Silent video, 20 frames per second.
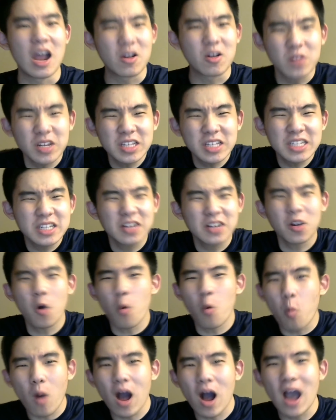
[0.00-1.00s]
I really don't know
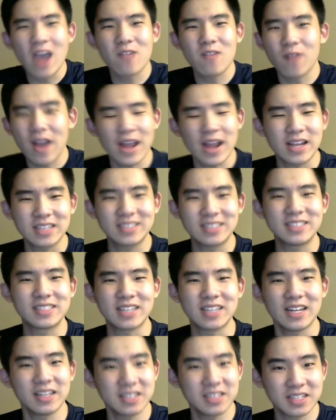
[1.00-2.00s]
why Riot has
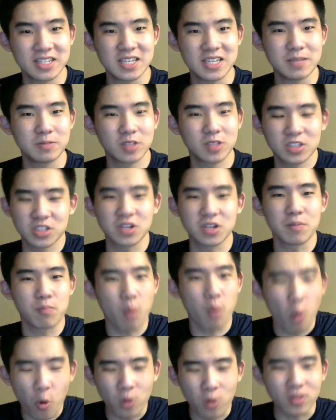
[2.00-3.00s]
decided to keep such an
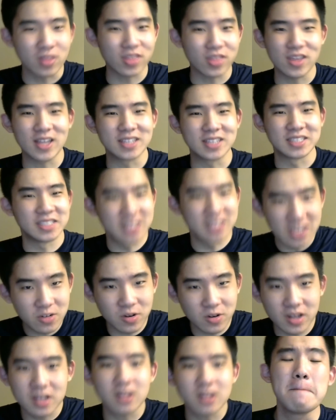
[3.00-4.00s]
important thing a
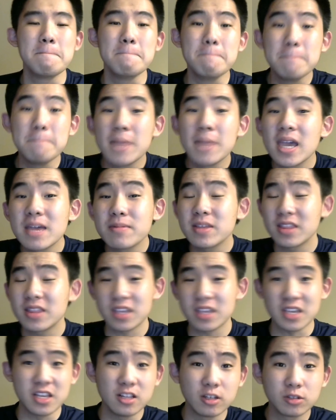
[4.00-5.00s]
secret. Maybe
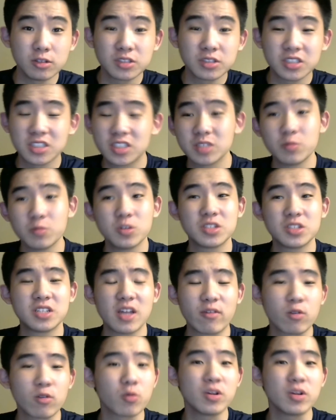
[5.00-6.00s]
the ELO system was
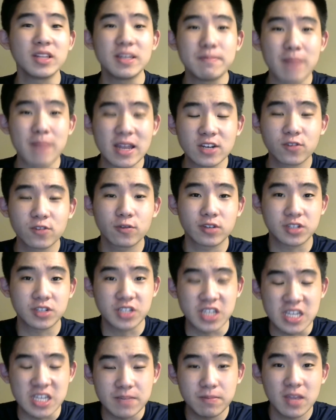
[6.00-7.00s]
never really meant for
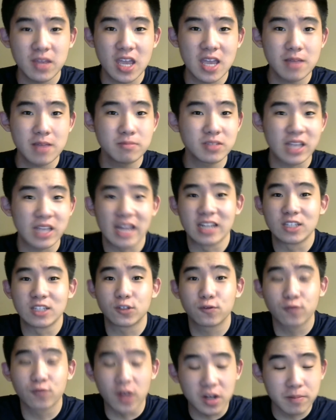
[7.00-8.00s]
team games and it's
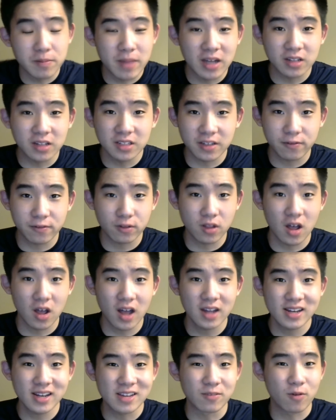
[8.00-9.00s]
fundamentally
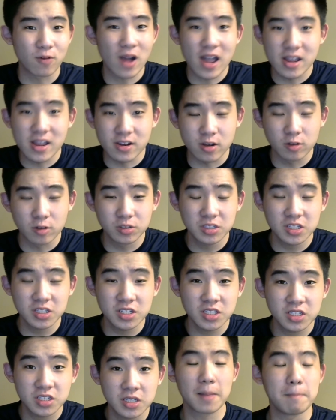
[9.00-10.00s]
flawed and Riot knows
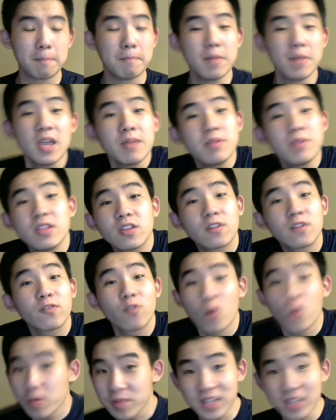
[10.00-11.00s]
this. Maybe their
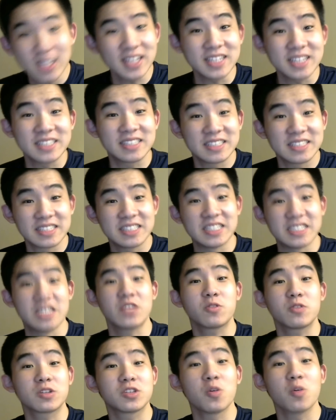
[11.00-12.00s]
formula is the
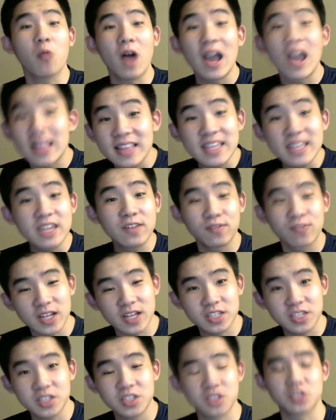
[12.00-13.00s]
secret to why League of
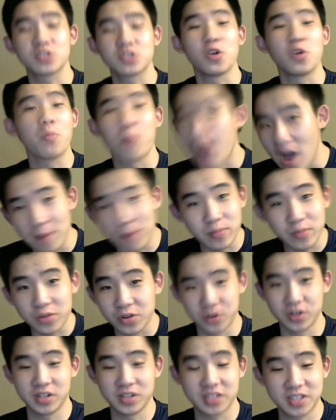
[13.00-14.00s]
Legends is so
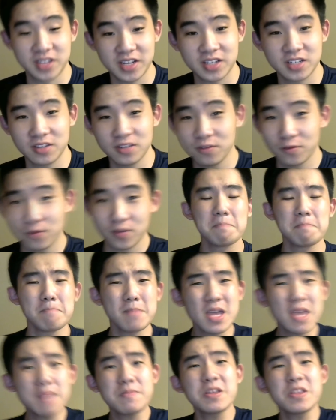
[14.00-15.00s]
popular and addictive.
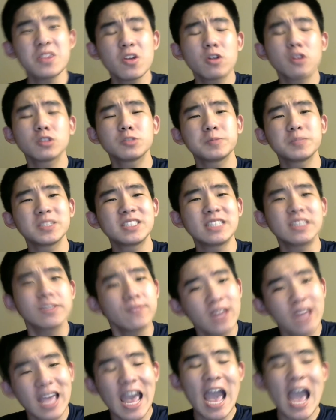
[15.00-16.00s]
Maybe there are
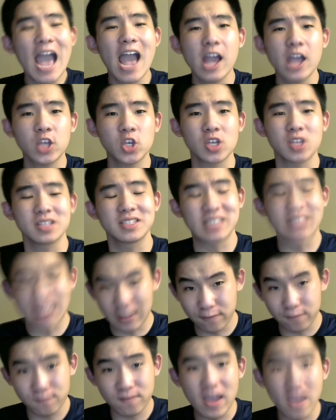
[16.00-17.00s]
specific actions that
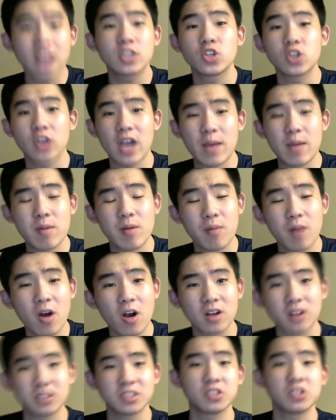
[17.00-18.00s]
affect your
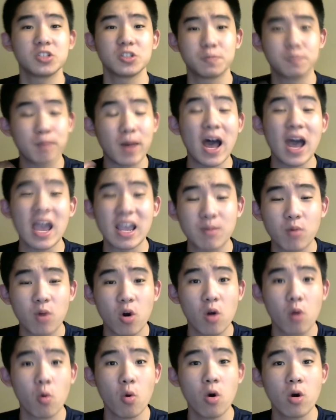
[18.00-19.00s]
MMR, such as buying
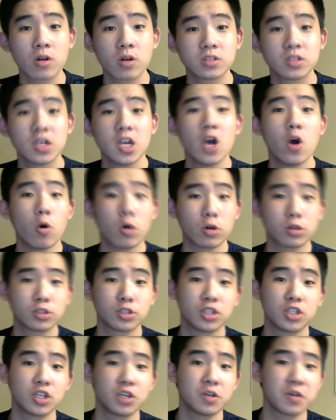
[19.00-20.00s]
more wards or
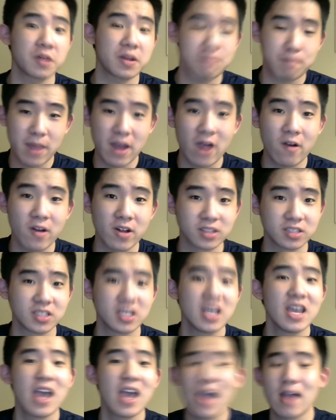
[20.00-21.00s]
securing barons,
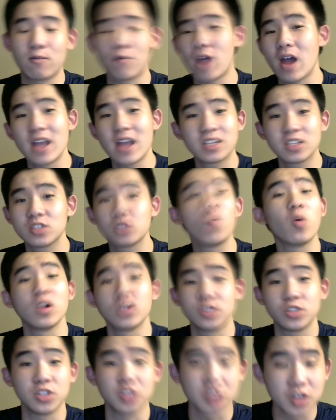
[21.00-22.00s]
and Riot doesn't
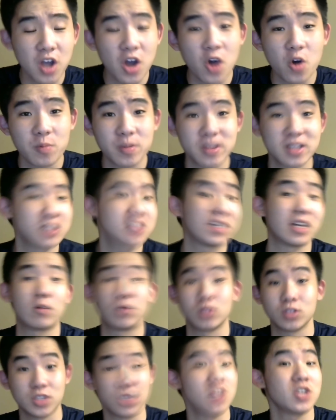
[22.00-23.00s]
want you to know because that
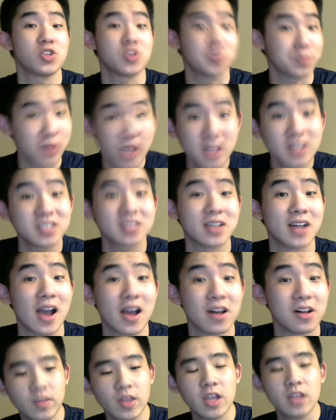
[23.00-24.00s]
will change your
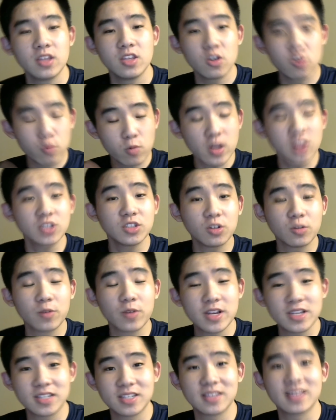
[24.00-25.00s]
playstyle. The original
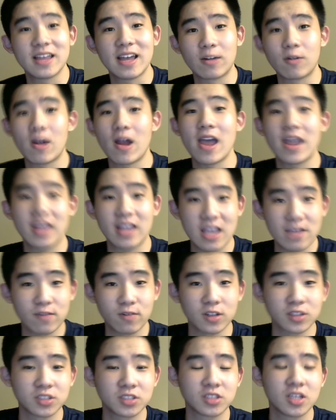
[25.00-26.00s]
reason that Riot gave
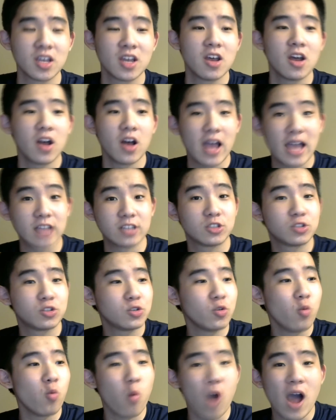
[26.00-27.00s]
us as to
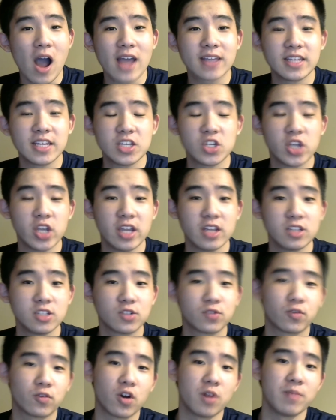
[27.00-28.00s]
why they
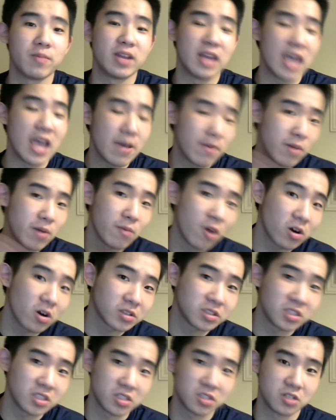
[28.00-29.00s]
changed from an MMR
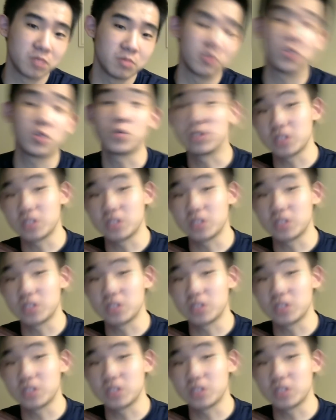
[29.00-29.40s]
system to a